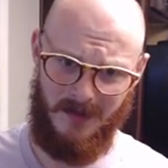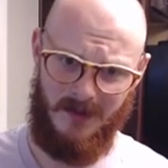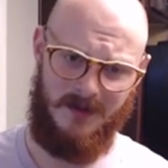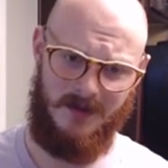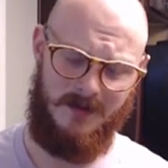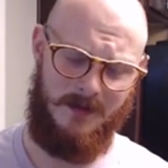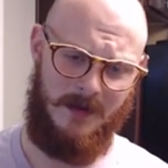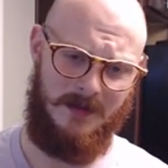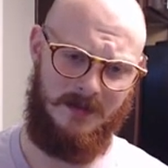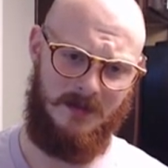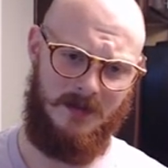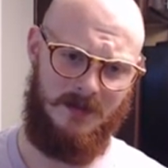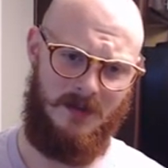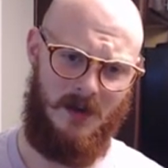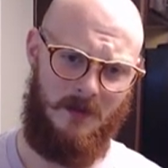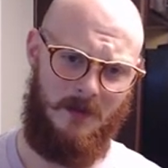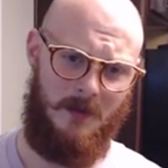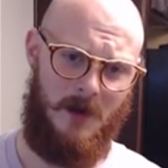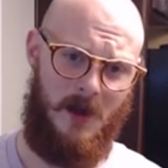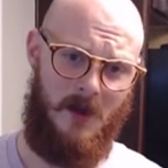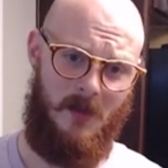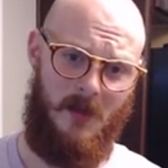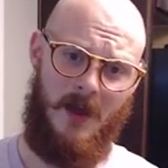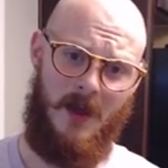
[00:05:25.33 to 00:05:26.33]
it's basically talking
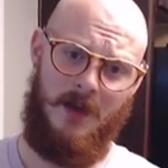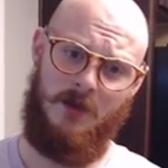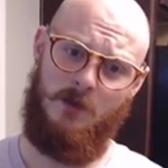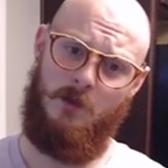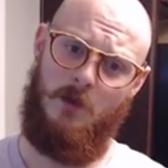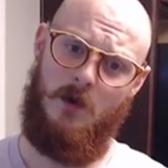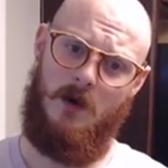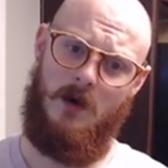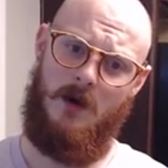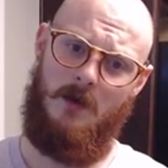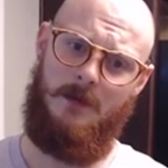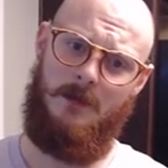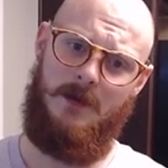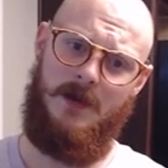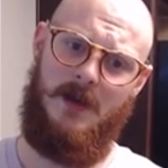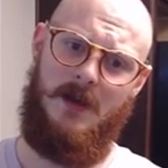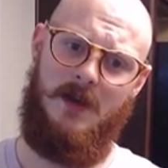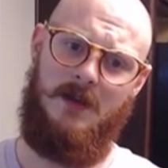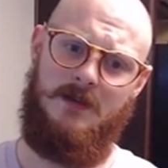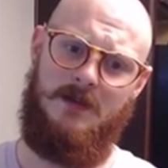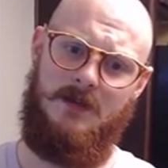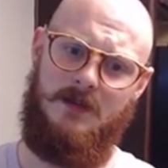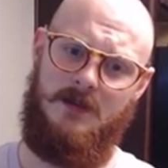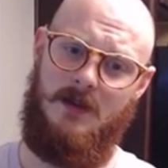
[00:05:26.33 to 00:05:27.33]
about Alliance War
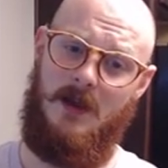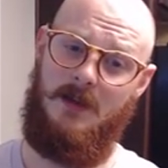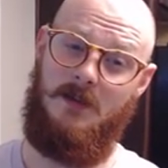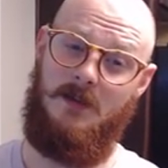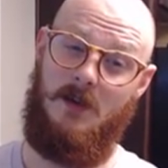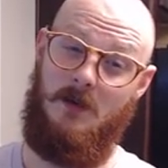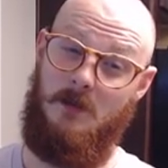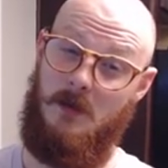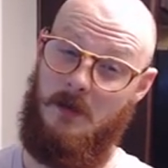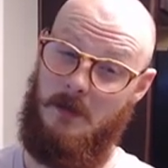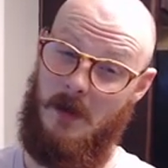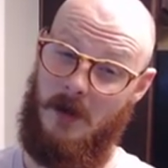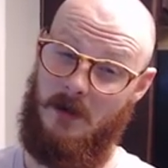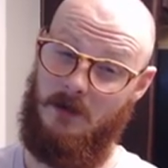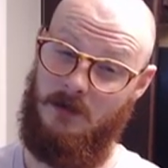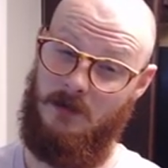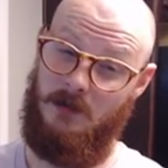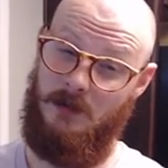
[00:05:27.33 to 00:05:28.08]
updates. That's going to be better.